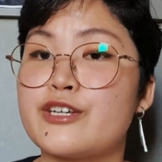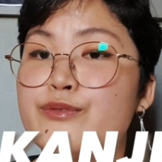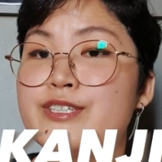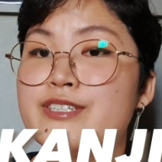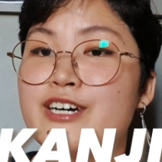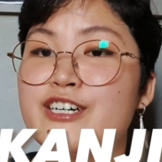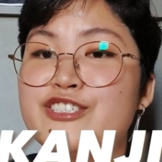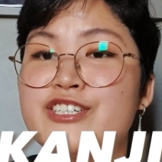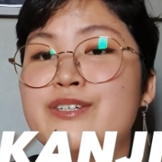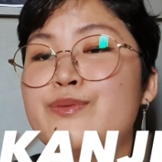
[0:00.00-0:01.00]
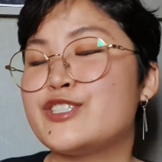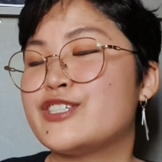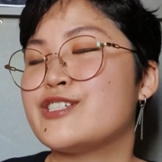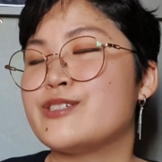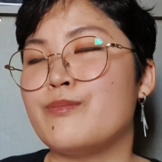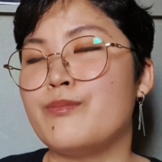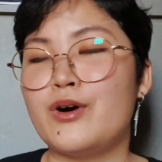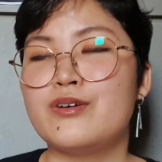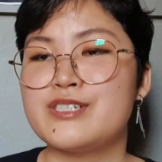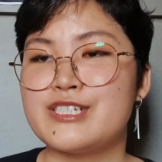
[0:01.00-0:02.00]
start with kanji, which is the
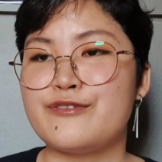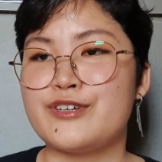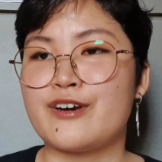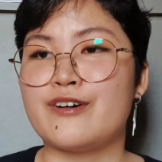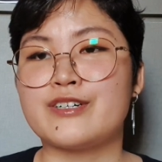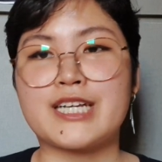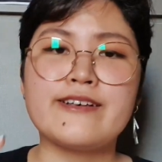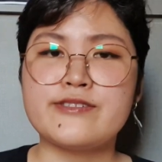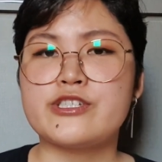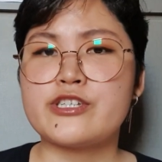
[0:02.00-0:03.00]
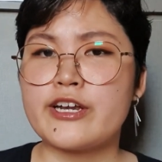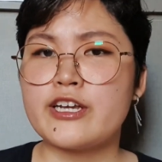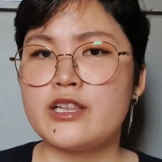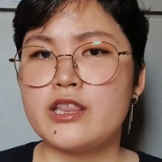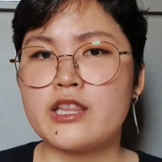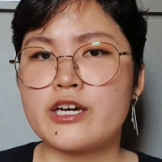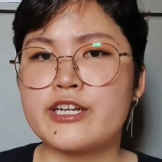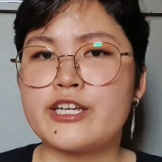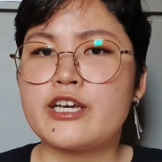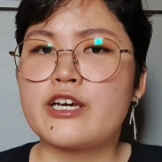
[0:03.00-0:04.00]
most difficult. I started
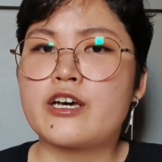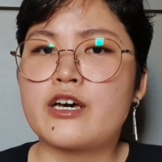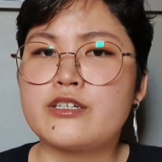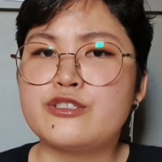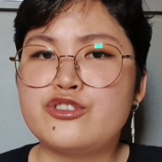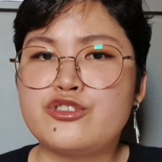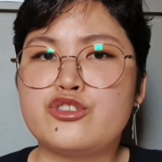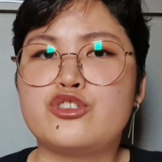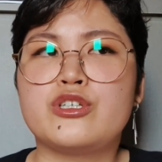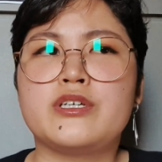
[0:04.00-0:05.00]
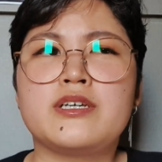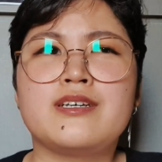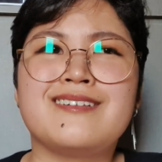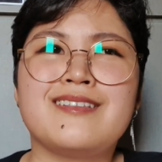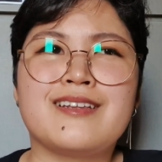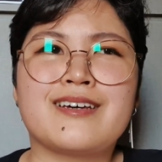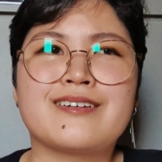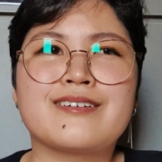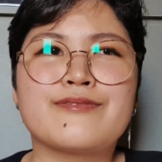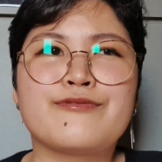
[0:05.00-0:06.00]
learning kanji
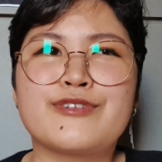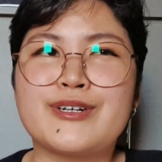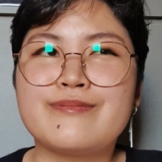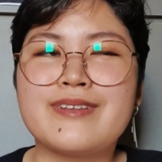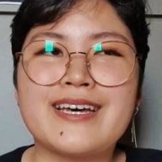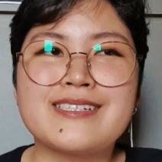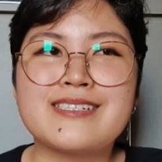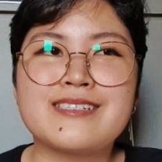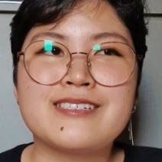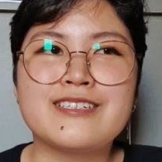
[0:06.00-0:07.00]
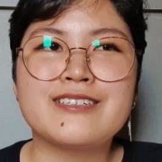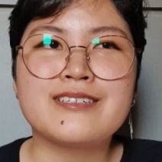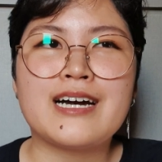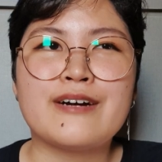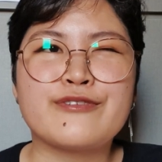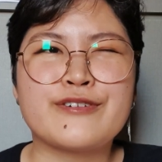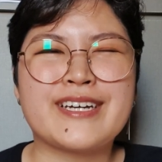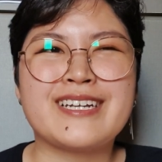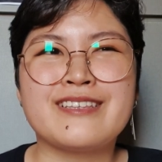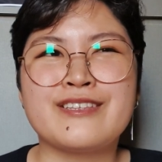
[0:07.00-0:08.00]
like from last year. I've
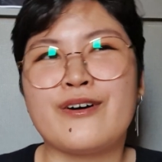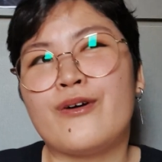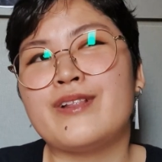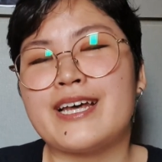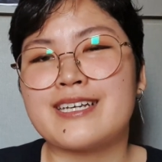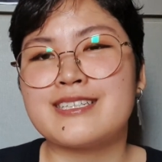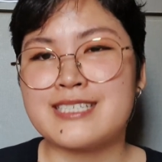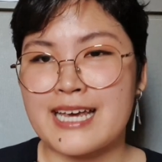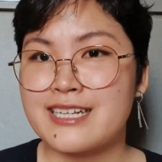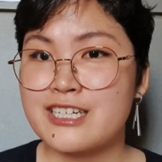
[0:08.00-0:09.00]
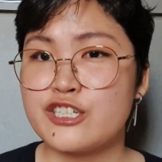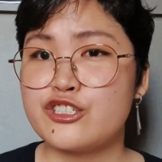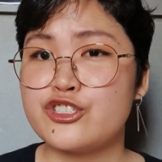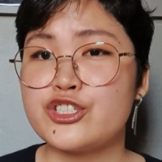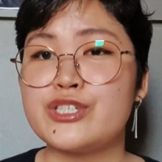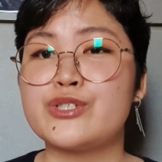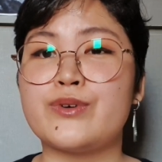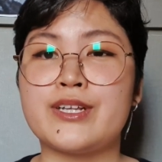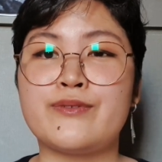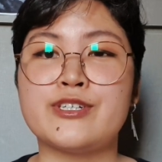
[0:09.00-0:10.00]
already known like 10
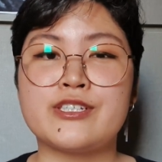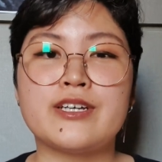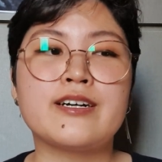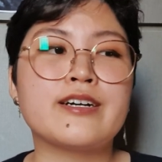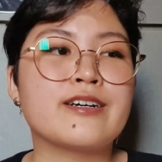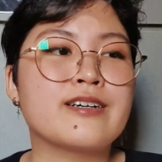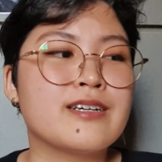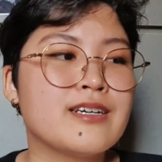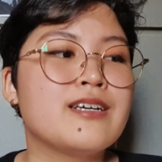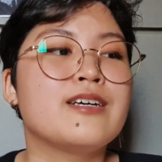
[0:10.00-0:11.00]
kanjis when I was younger,